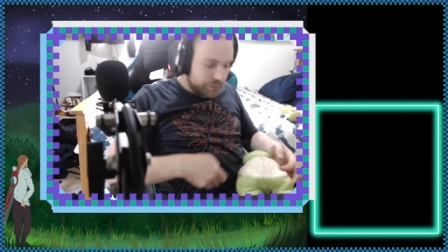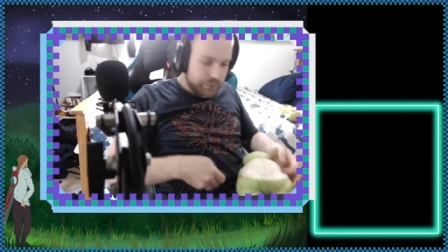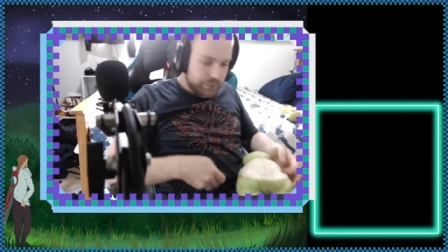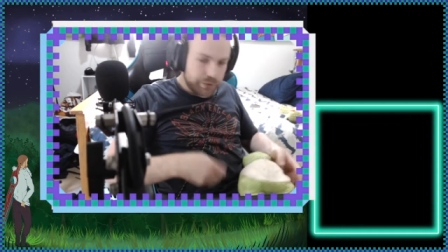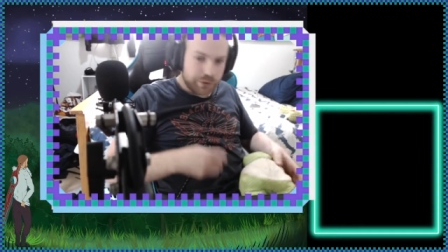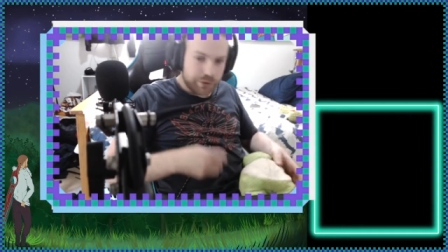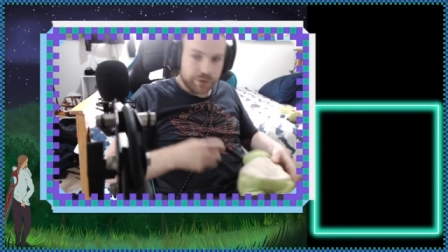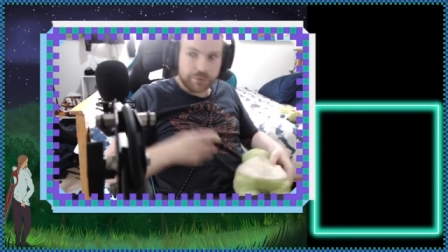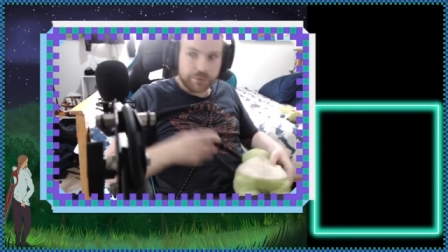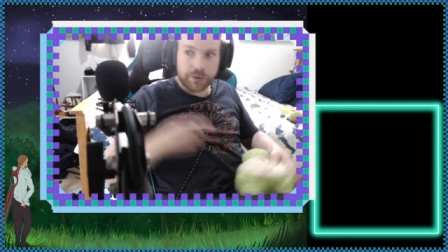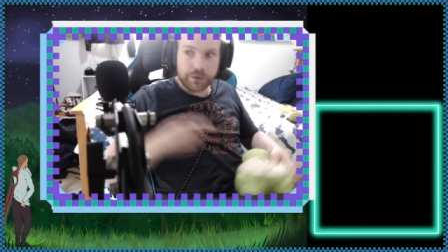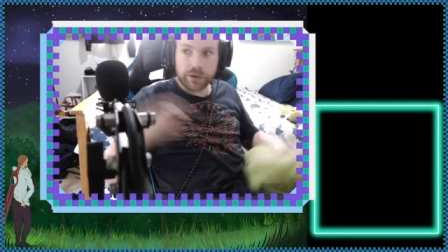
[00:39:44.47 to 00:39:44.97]

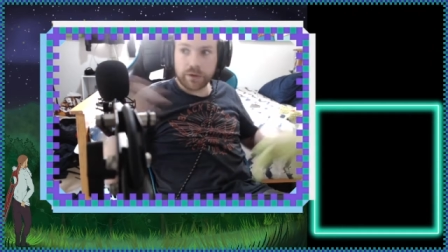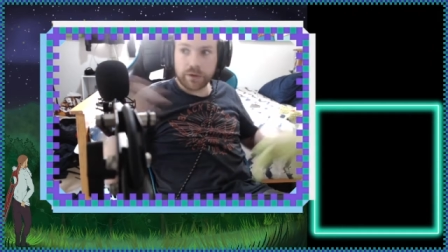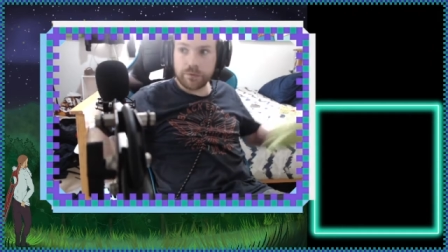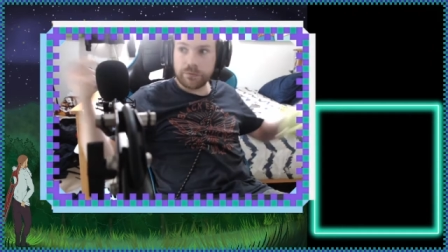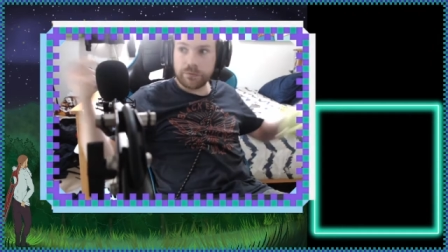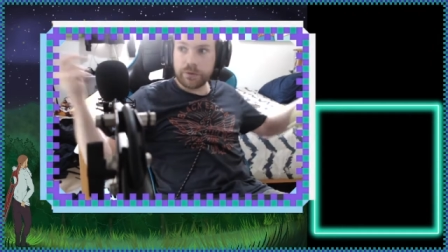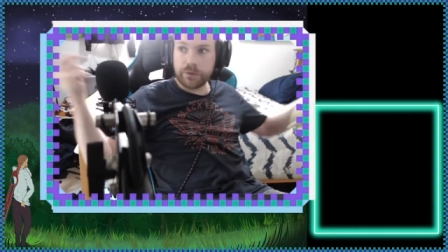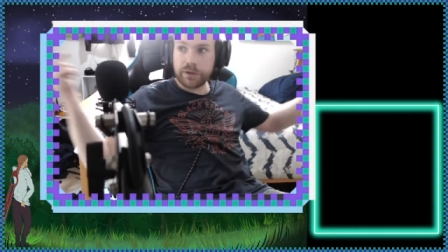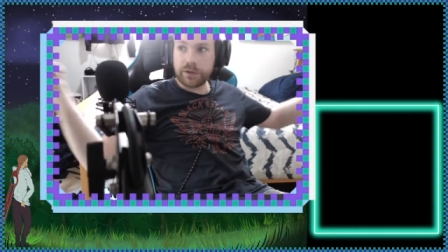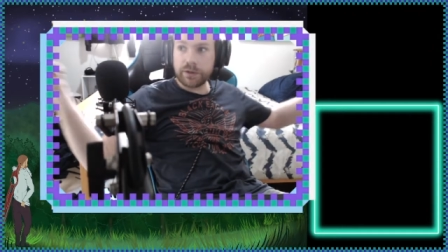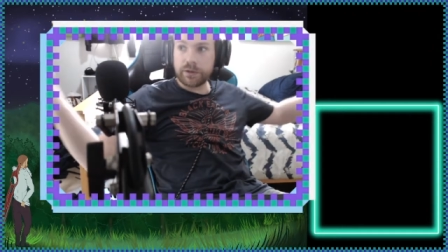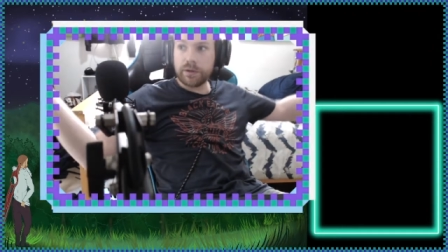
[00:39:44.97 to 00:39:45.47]
Because if you have
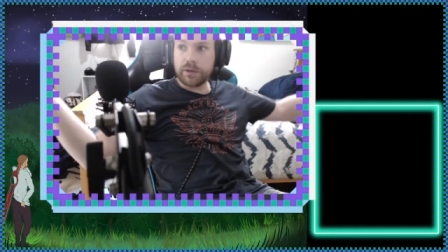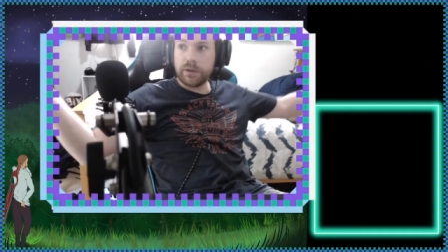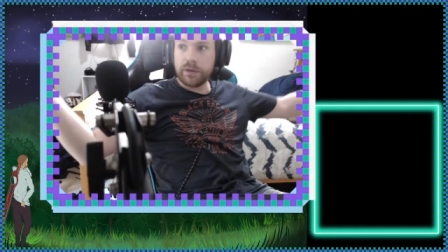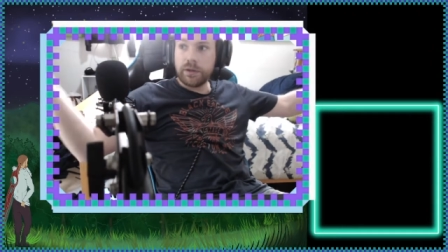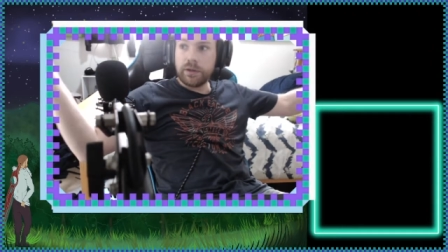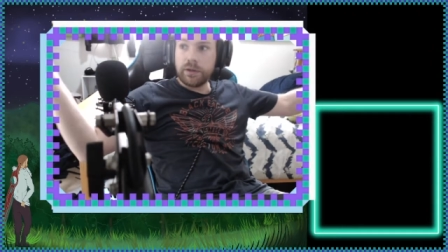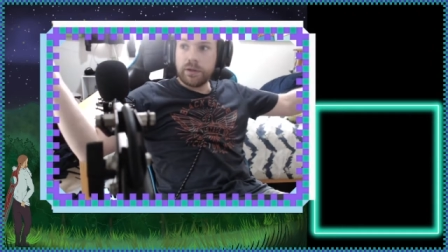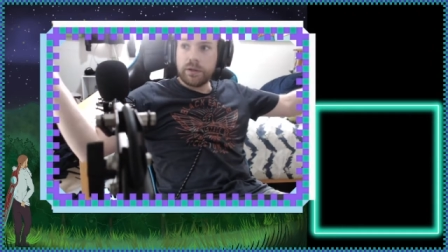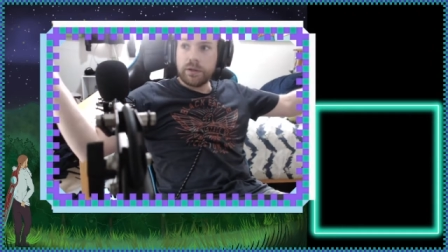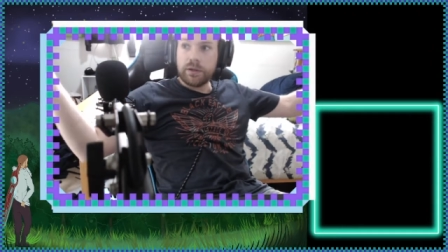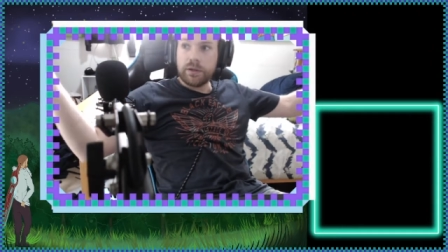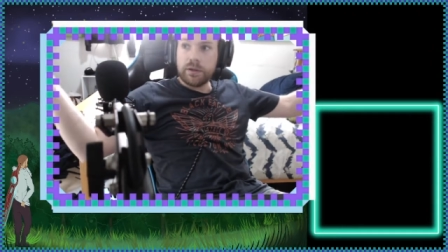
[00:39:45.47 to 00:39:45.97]
like
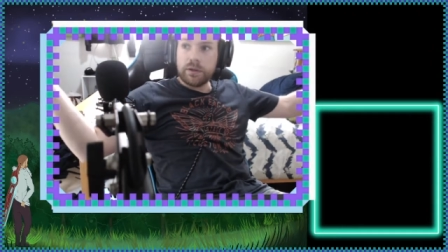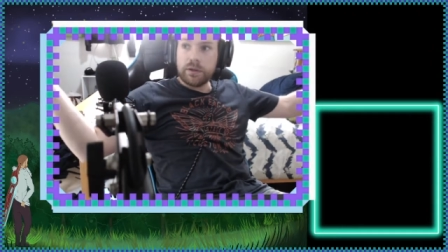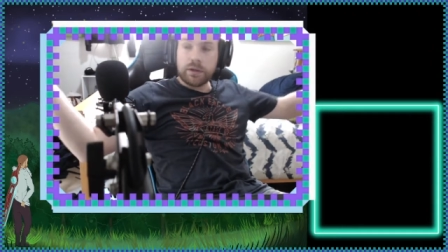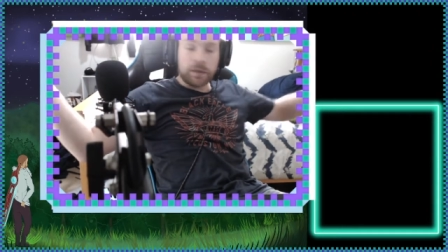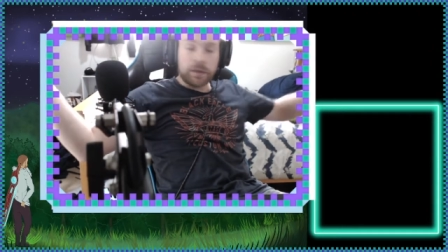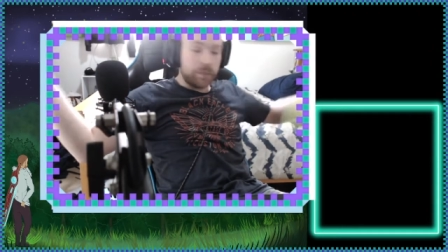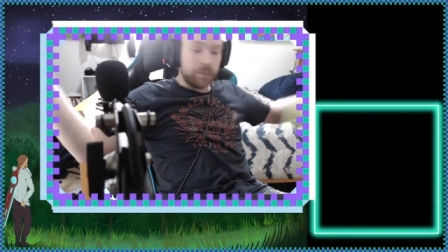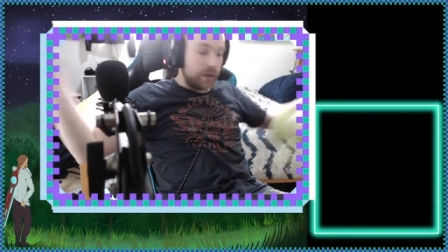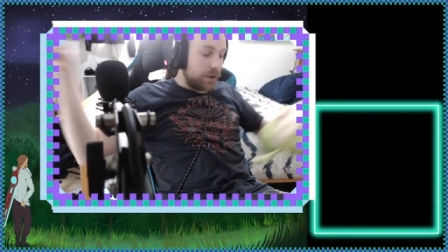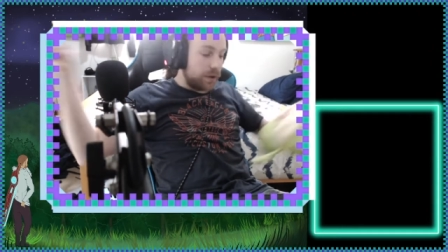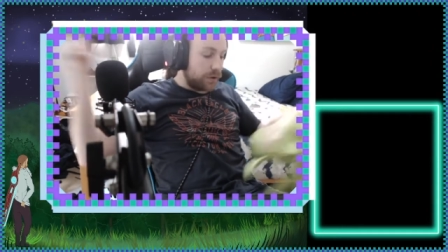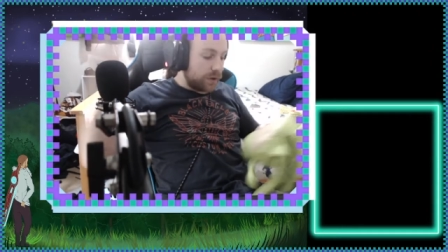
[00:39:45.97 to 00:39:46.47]

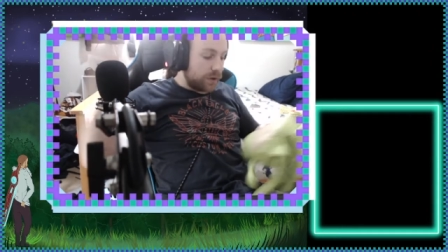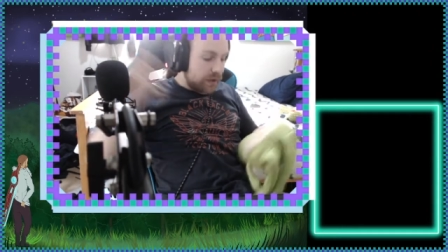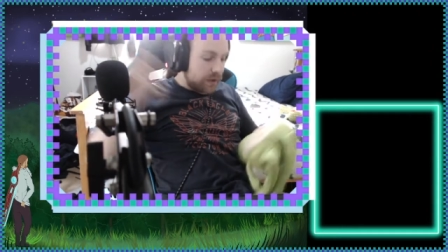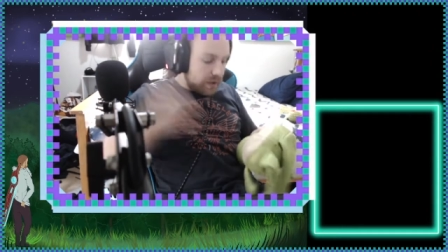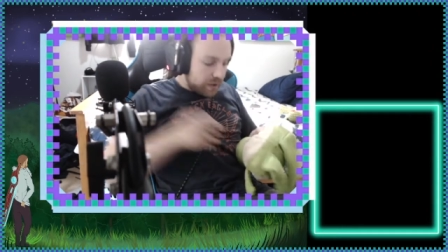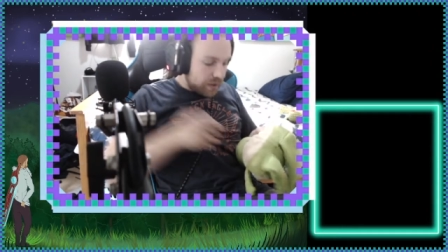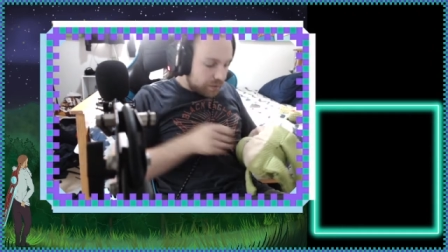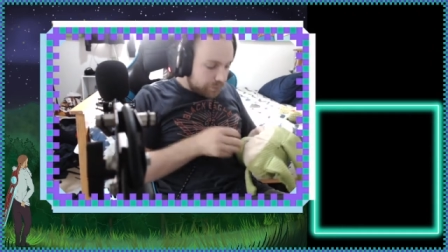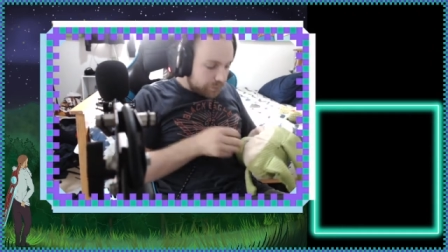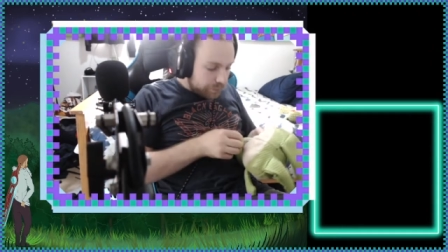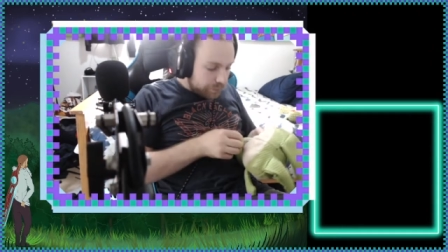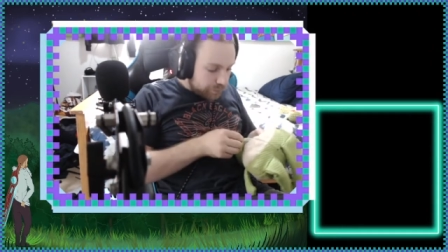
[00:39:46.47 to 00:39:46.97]
1.5 meters
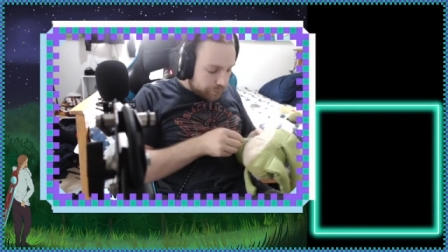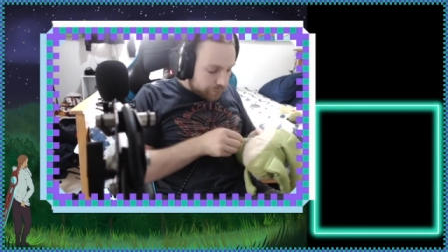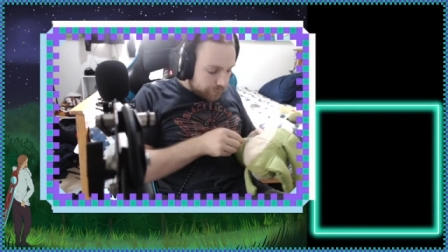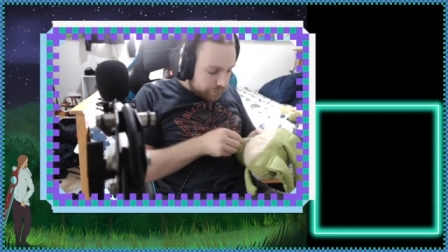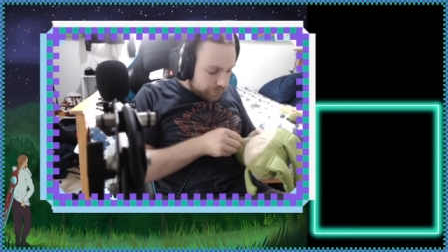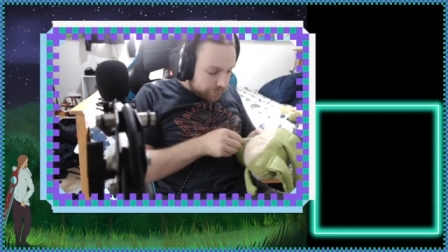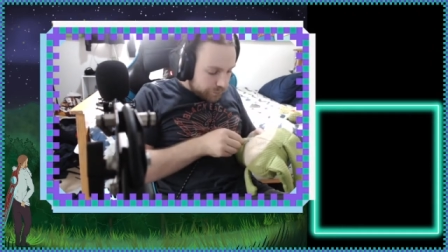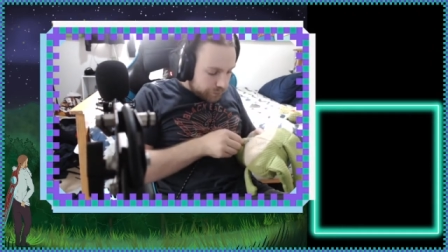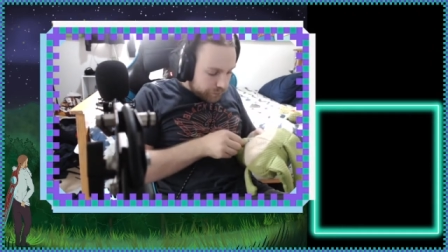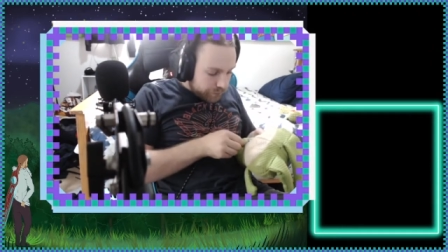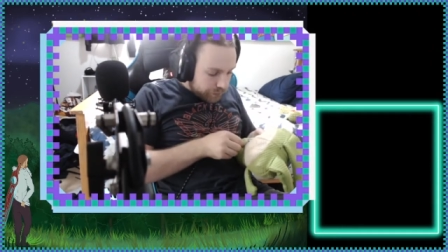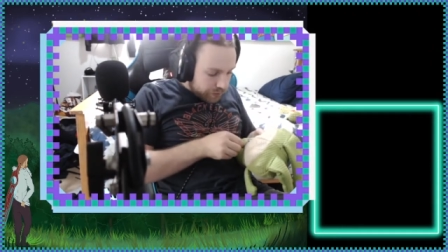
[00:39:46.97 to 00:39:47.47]
of
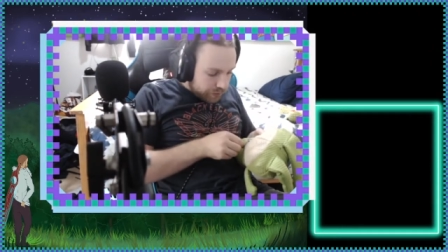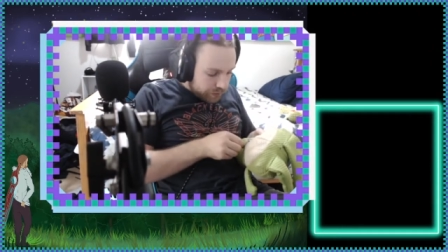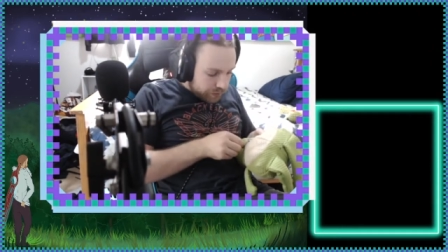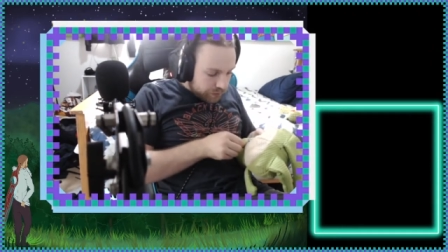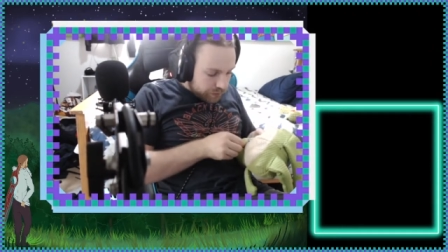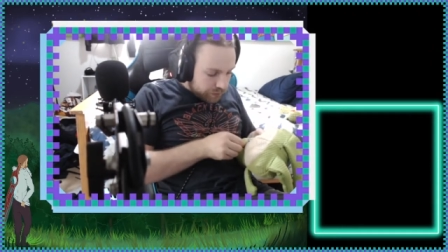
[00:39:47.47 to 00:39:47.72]
thread,